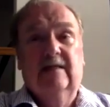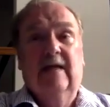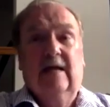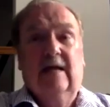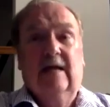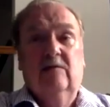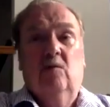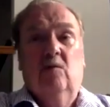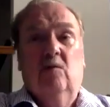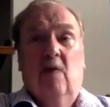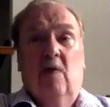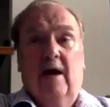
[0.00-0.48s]

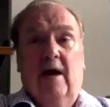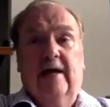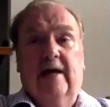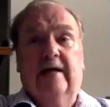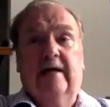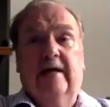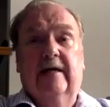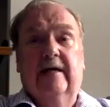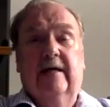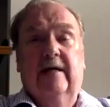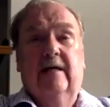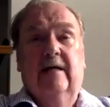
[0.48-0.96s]
That's
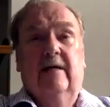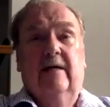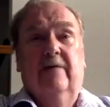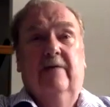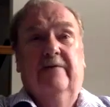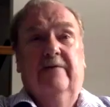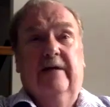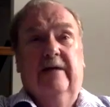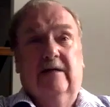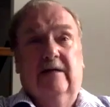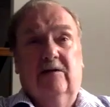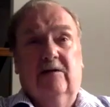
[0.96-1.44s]
why
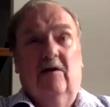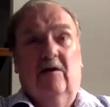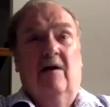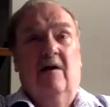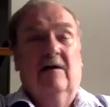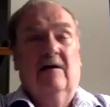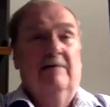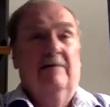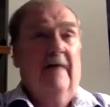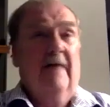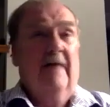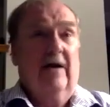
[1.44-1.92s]
we can
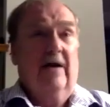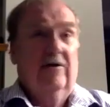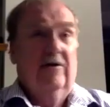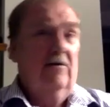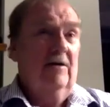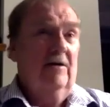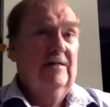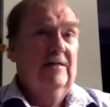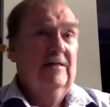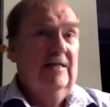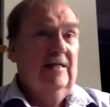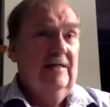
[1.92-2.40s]
talk about an
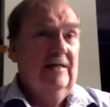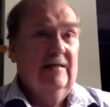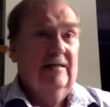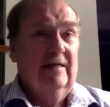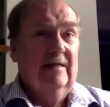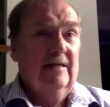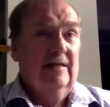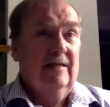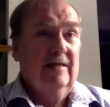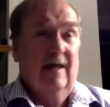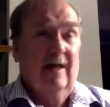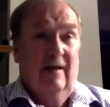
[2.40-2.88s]

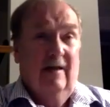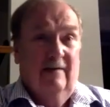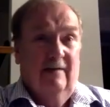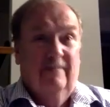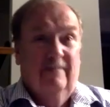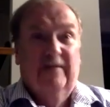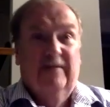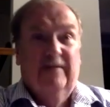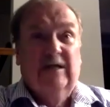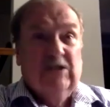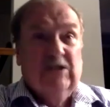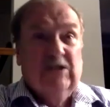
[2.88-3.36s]
artistic
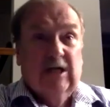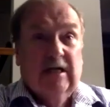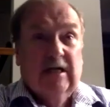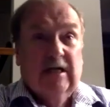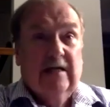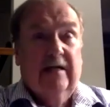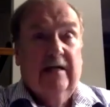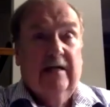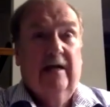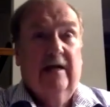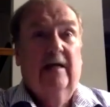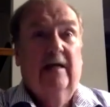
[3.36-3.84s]

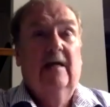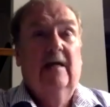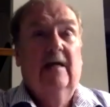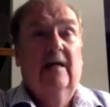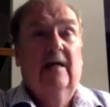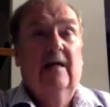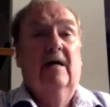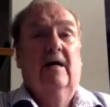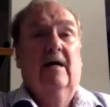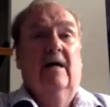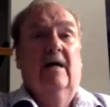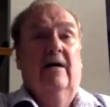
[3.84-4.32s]
vision.
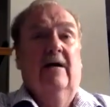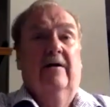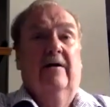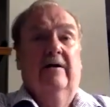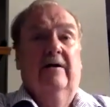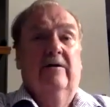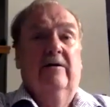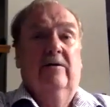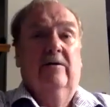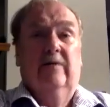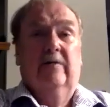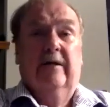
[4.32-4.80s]

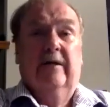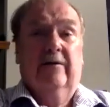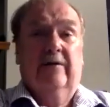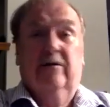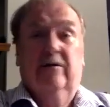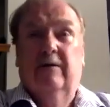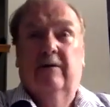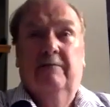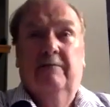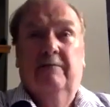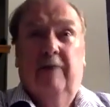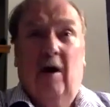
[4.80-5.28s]
You hear
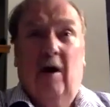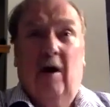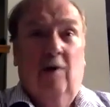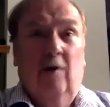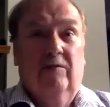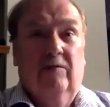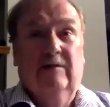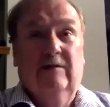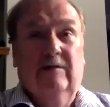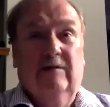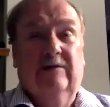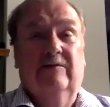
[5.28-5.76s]

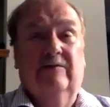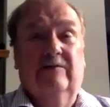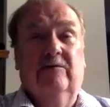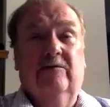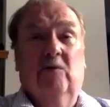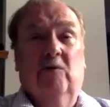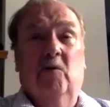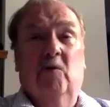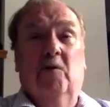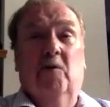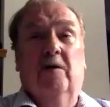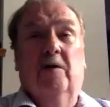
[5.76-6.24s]

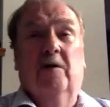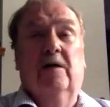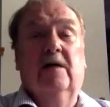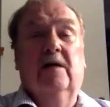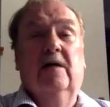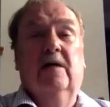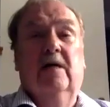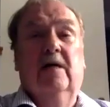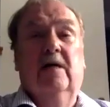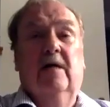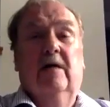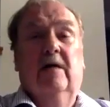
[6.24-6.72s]
composers
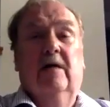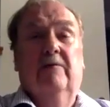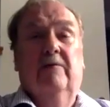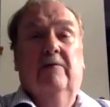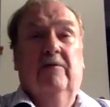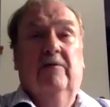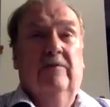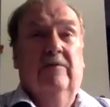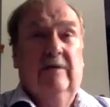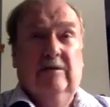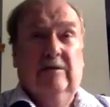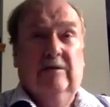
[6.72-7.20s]
or
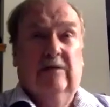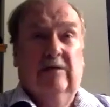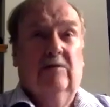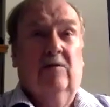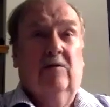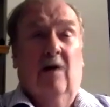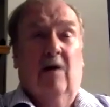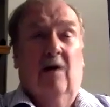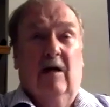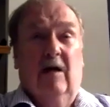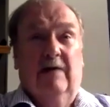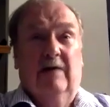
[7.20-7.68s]

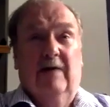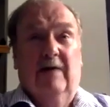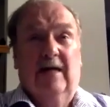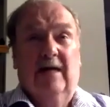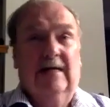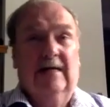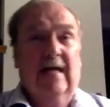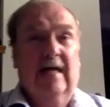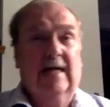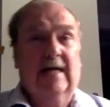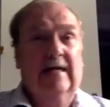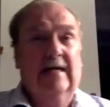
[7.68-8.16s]
musicians talk
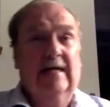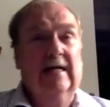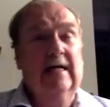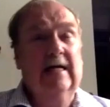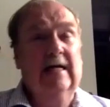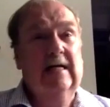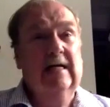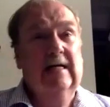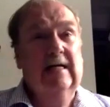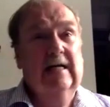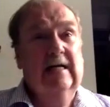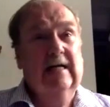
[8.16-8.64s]
about getting
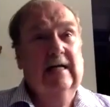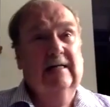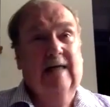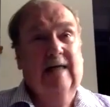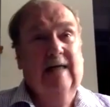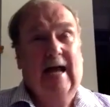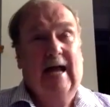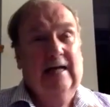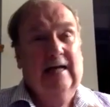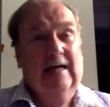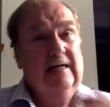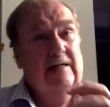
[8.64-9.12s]

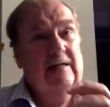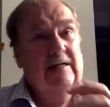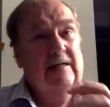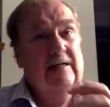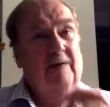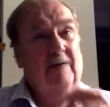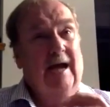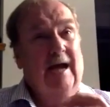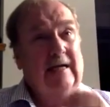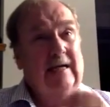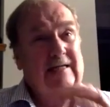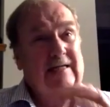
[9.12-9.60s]
exactly the
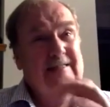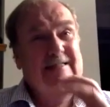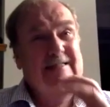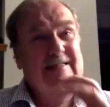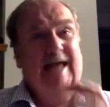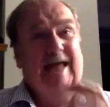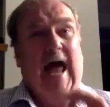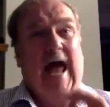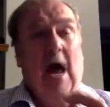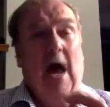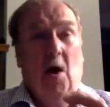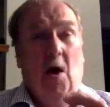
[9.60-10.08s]
right
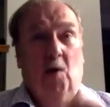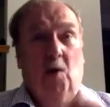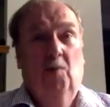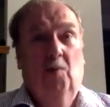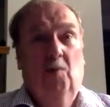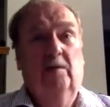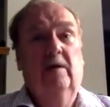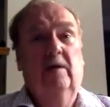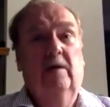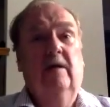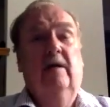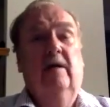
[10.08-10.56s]

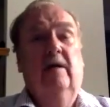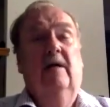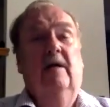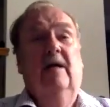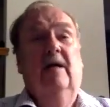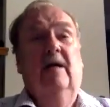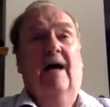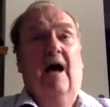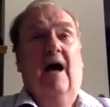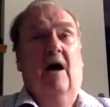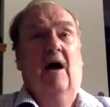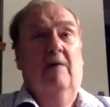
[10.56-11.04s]
sound,
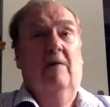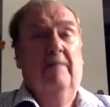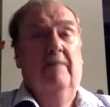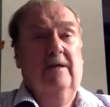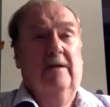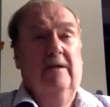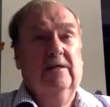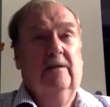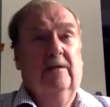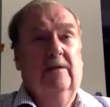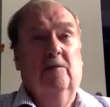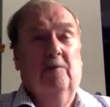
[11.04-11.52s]
how
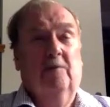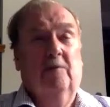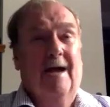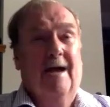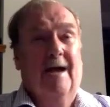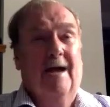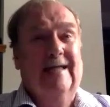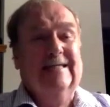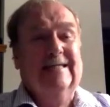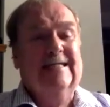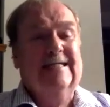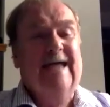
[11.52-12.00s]
much the
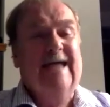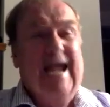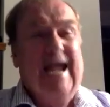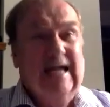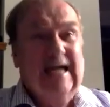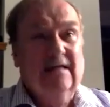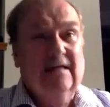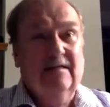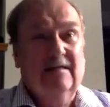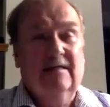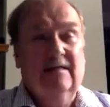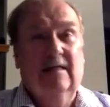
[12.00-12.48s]
right
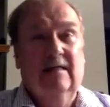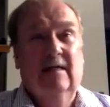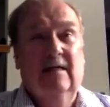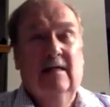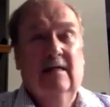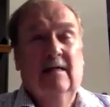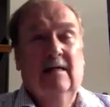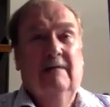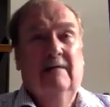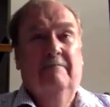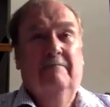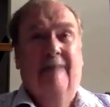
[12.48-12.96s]
taste
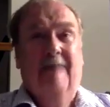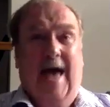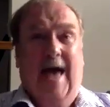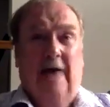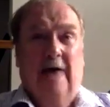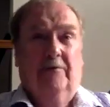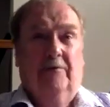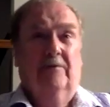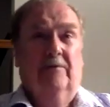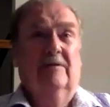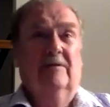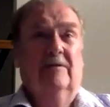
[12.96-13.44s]

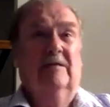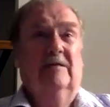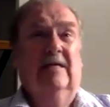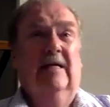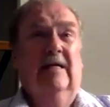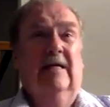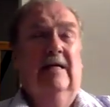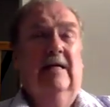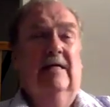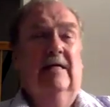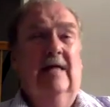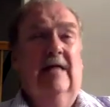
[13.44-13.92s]
matters
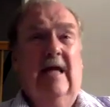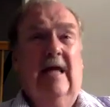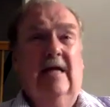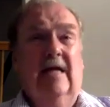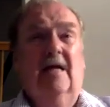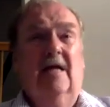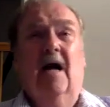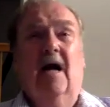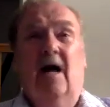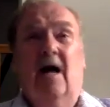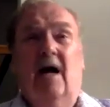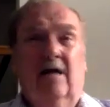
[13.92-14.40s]
in
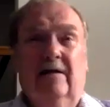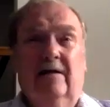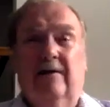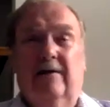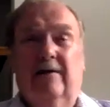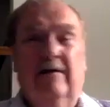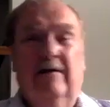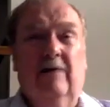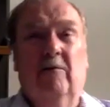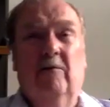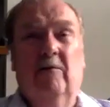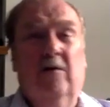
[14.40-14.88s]
a
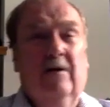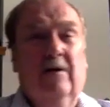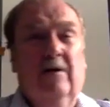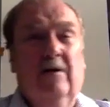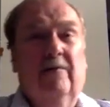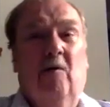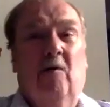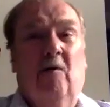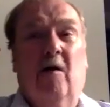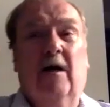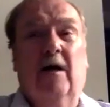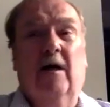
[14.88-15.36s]
culinary work
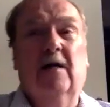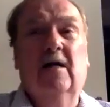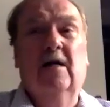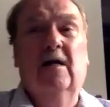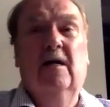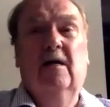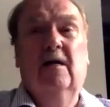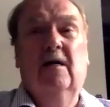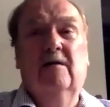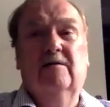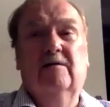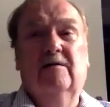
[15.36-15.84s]
of art.
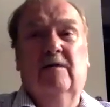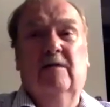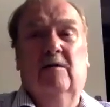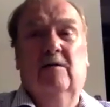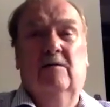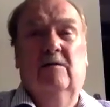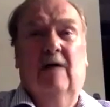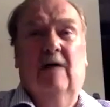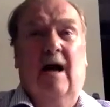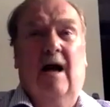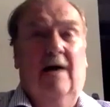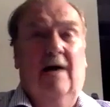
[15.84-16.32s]

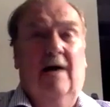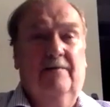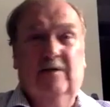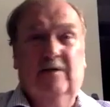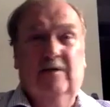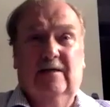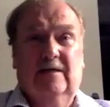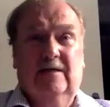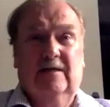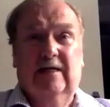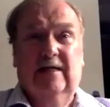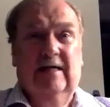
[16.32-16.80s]
So
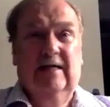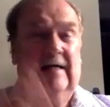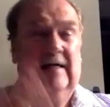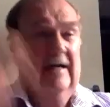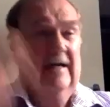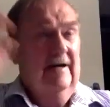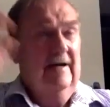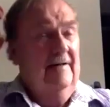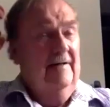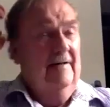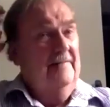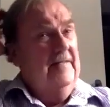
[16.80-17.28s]

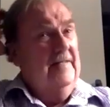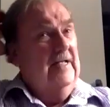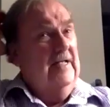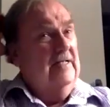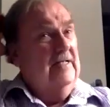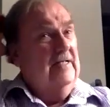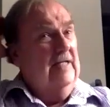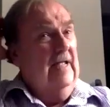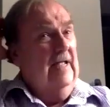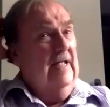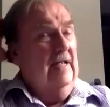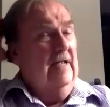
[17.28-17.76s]
obviously,
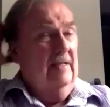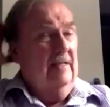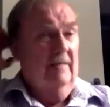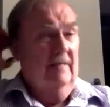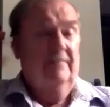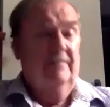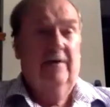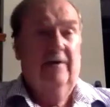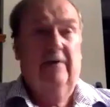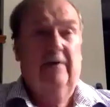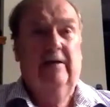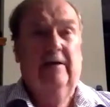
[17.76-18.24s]
there's a
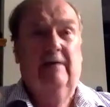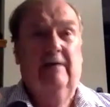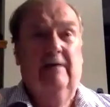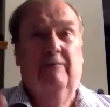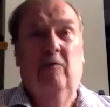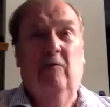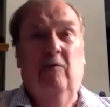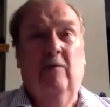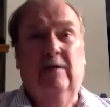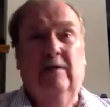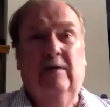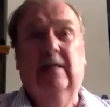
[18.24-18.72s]
very
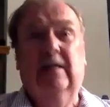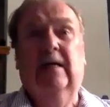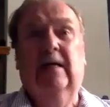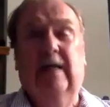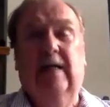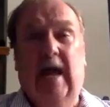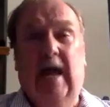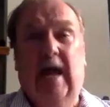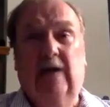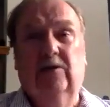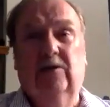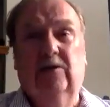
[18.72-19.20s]
important
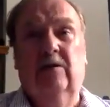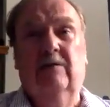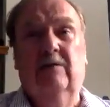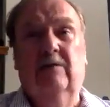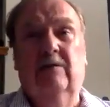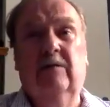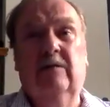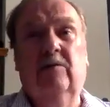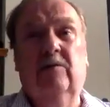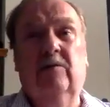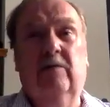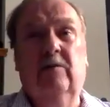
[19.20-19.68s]
connection
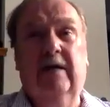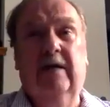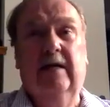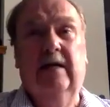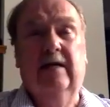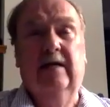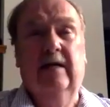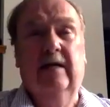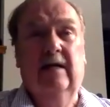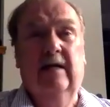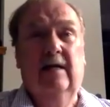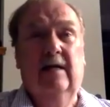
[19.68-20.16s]

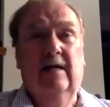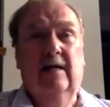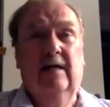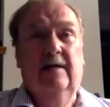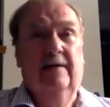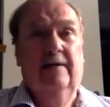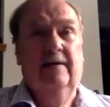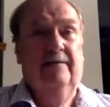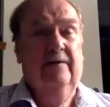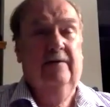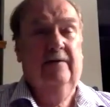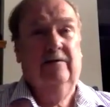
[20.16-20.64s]
between
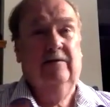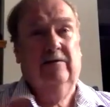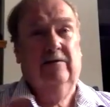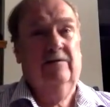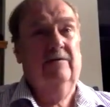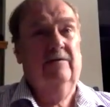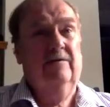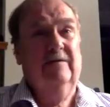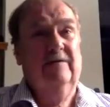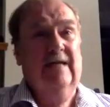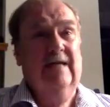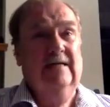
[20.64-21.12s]
the
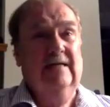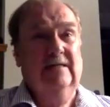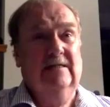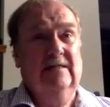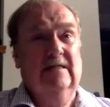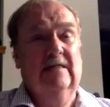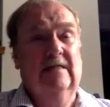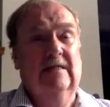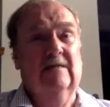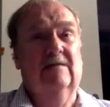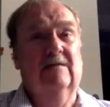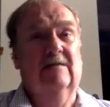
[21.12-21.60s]
physical
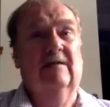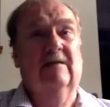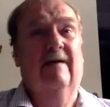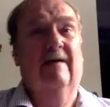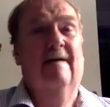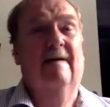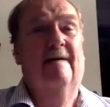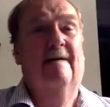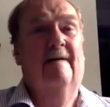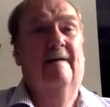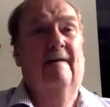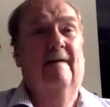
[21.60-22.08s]
senses
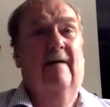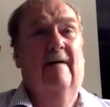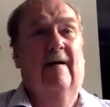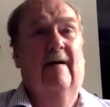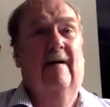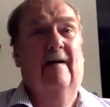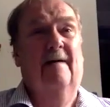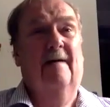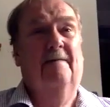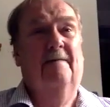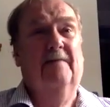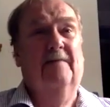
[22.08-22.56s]

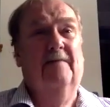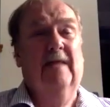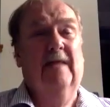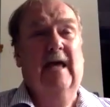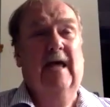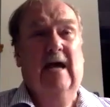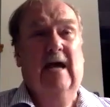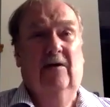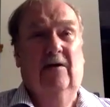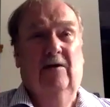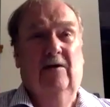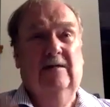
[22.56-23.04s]

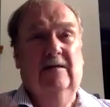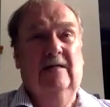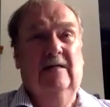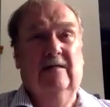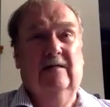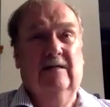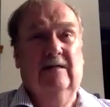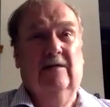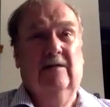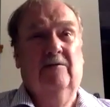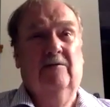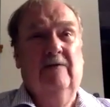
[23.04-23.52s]
and
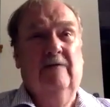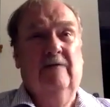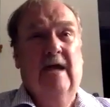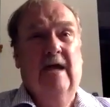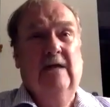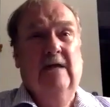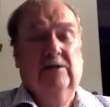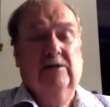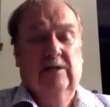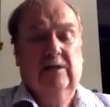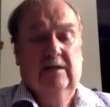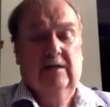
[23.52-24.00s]
artistic
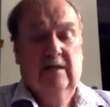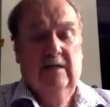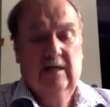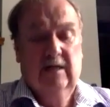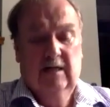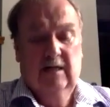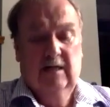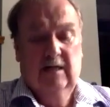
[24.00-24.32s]
creation.